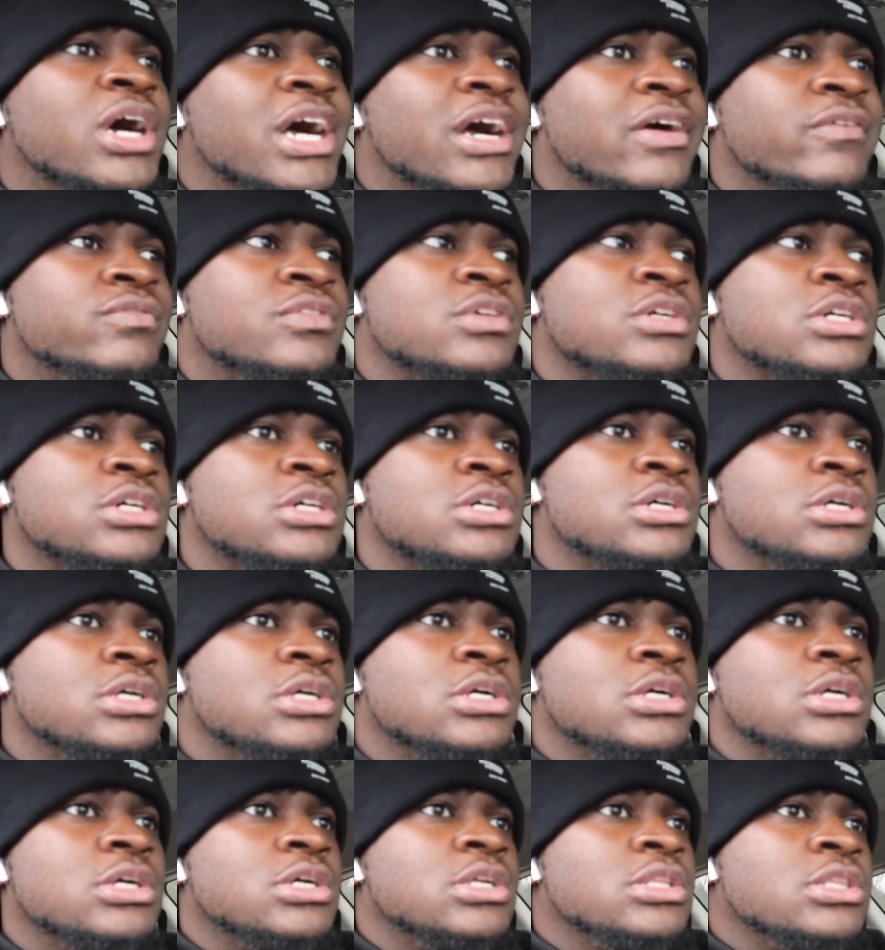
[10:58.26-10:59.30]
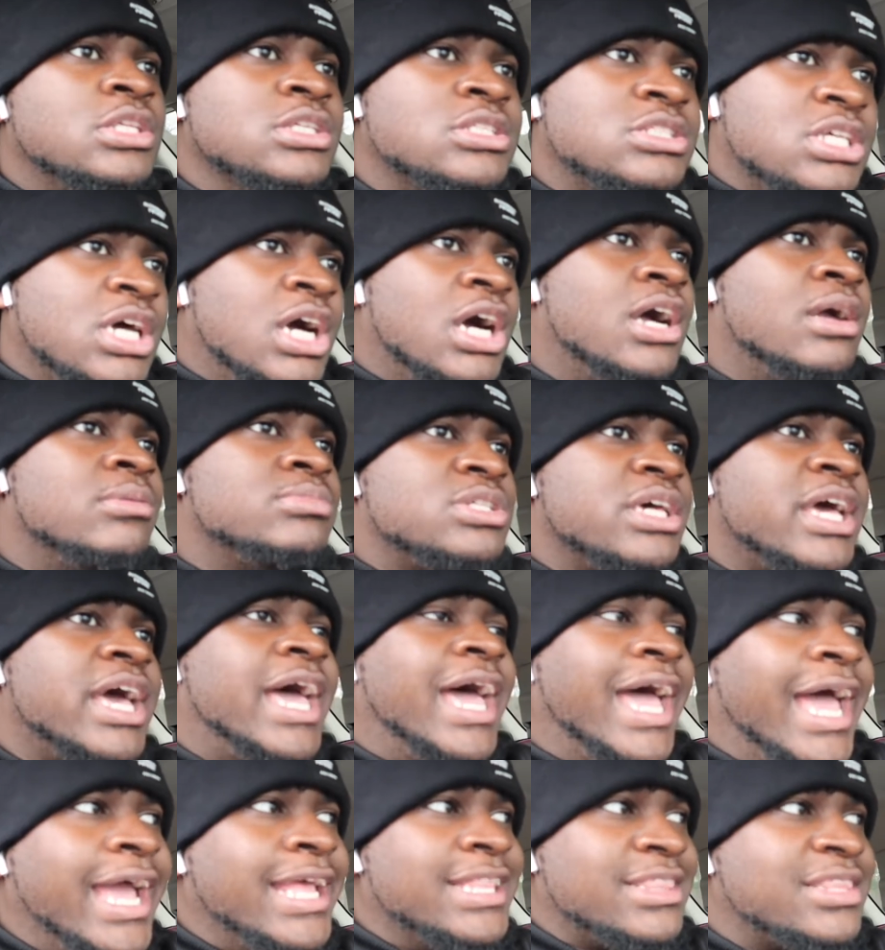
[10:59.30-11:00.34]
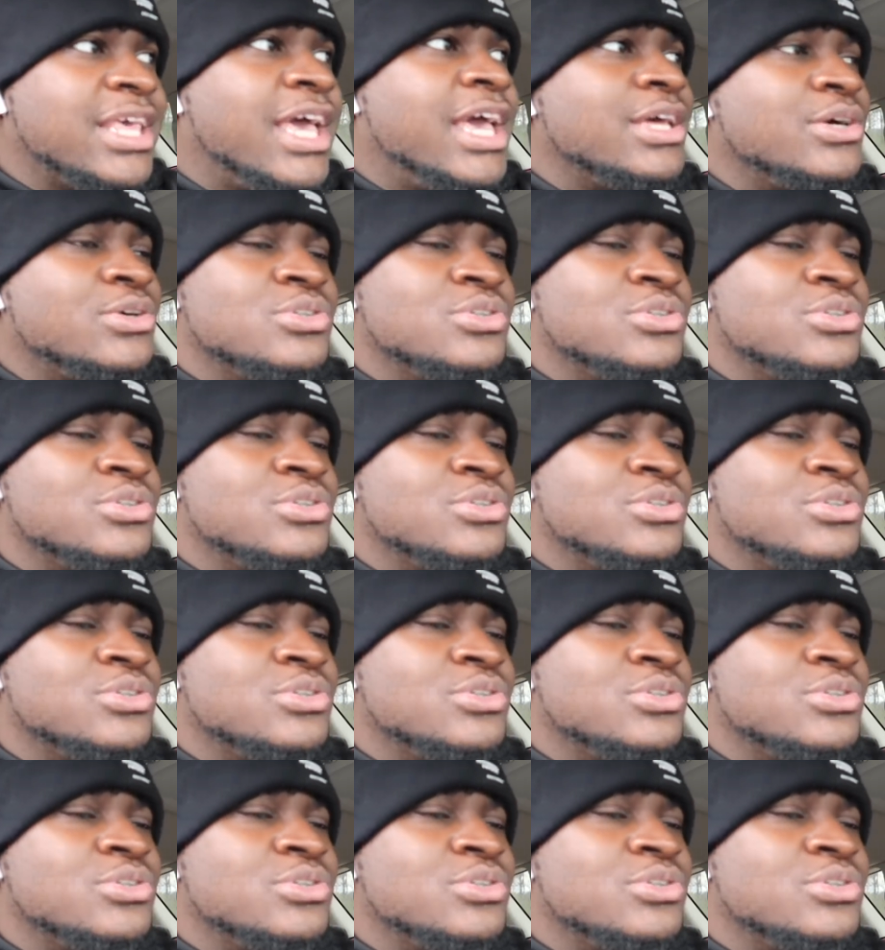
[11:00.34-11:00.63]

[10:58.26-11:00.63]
have the the time to add that